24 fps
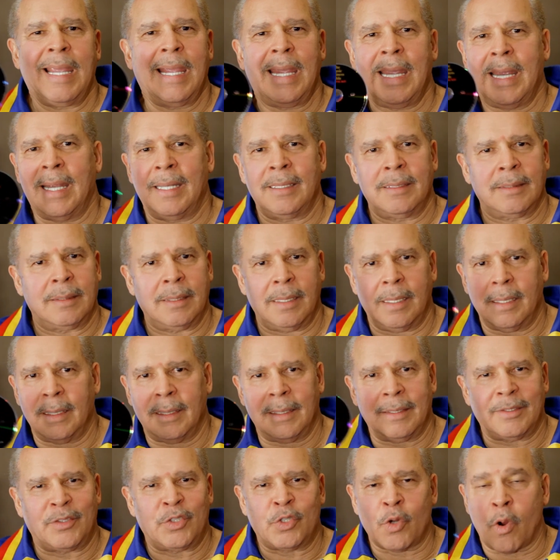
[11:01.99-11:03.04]
and
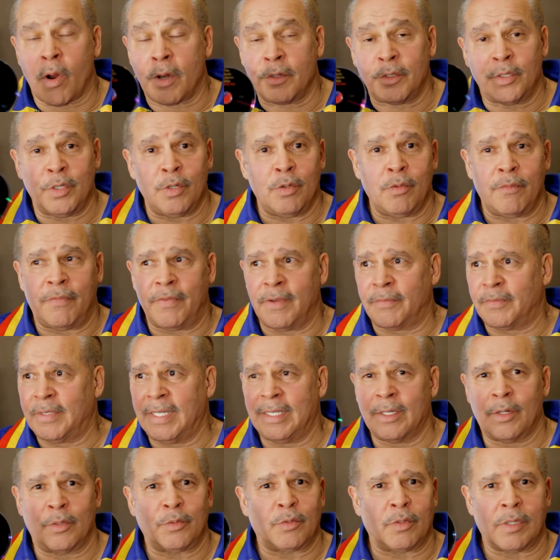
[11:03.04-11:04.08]
charge you
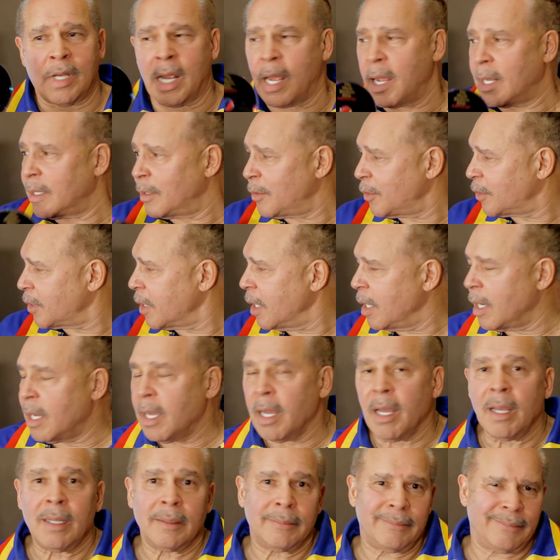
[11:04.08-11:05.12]
$1,500.
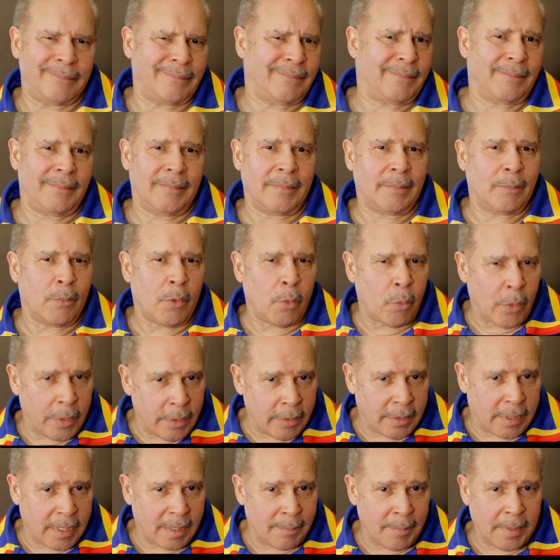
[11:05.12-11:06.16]
What, are you
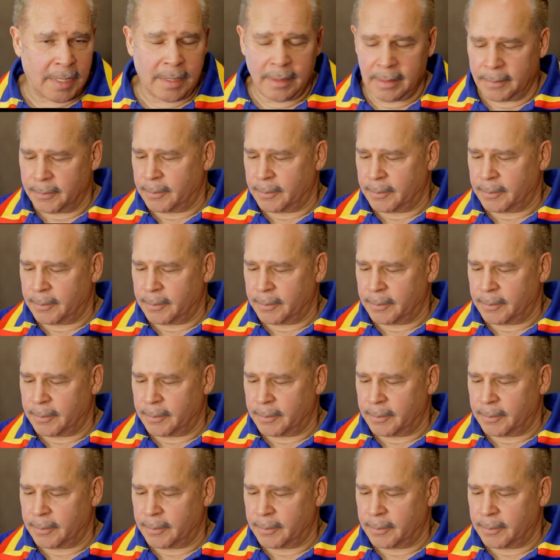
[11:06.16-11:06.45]
kidding me?